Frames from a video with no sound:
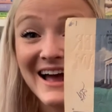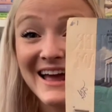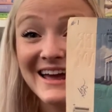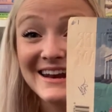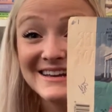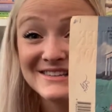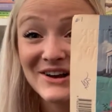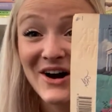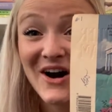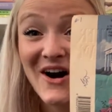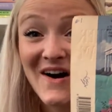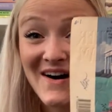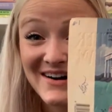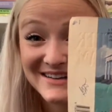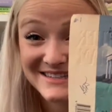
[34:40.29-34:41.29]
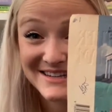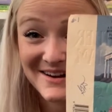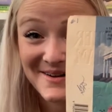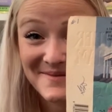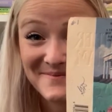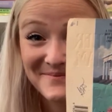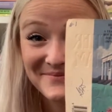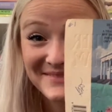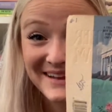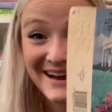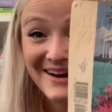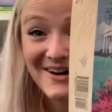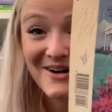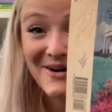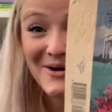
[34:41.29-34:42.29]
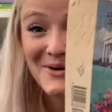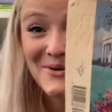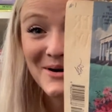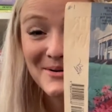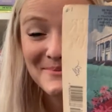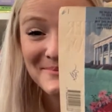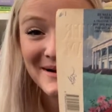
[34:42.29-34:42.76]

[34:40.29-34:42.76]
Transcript: It is awesome. Oh